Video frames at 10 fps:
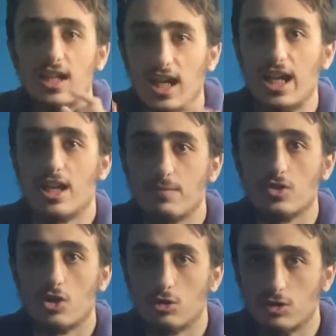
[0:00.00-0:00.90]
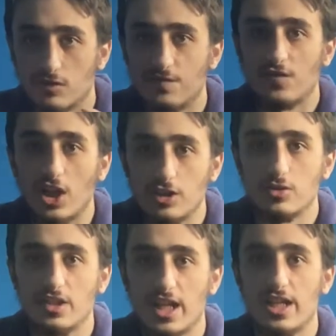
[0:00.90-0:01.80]
Avatar Fire
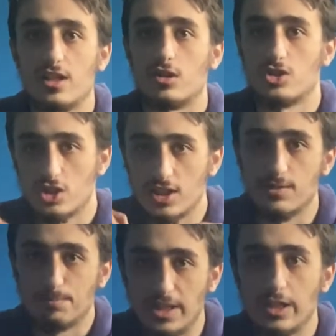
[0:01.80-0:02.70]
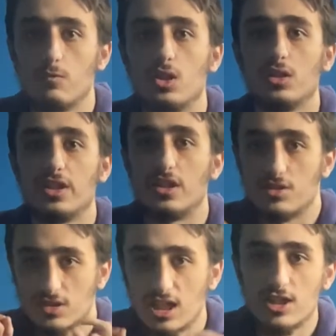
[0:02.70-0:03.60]
and Ash is being
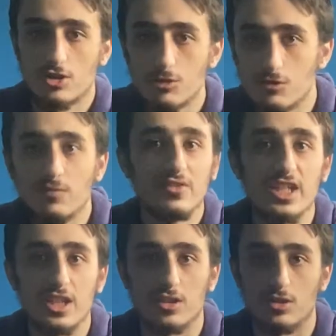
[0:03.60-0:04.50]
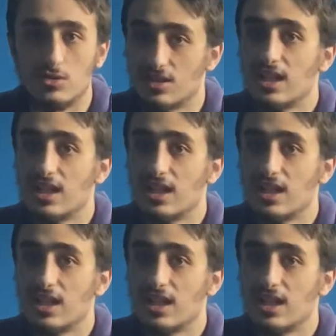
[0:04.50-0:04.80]
released to theaters.